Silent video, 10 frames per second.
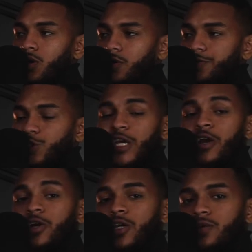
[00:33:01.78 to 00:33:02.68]

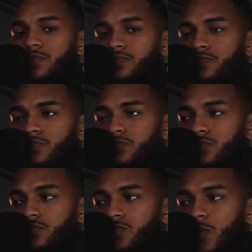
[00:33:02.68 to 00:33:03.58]
Charity,
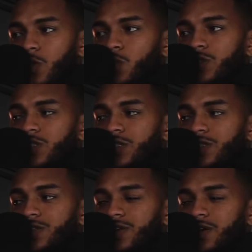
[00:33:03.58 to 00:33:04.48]
which
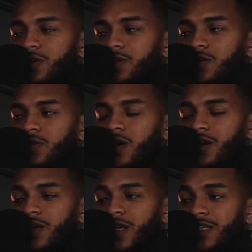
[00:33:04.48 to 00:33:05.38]
is a
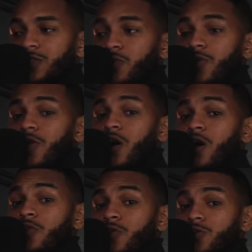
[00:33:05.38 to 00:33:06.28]
connection with
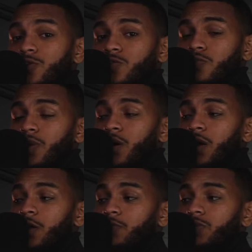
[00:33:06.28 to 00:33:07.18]
others, but
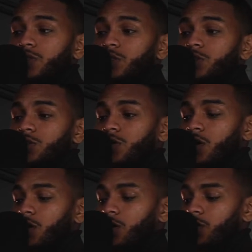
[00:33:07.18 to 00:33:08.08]
in a position
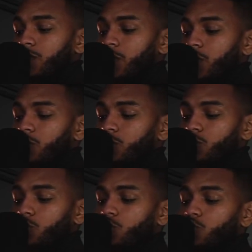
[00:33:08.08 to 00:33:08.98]
of
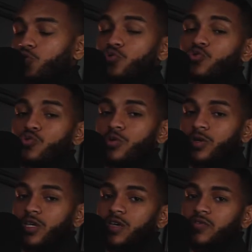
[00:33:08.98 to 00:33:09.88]
you
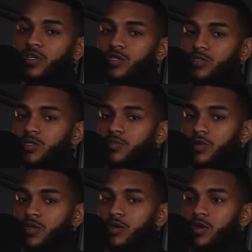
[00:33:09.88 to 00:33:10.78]
giving
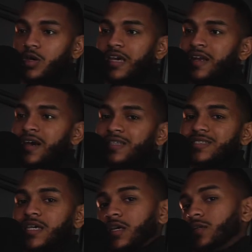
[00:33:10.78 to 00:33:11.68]
something and not
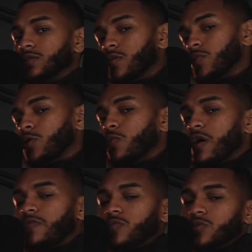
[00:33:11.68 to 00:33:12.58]
taking something away
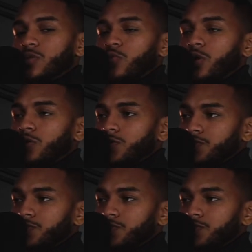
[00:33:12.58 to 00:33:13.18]
from someone else.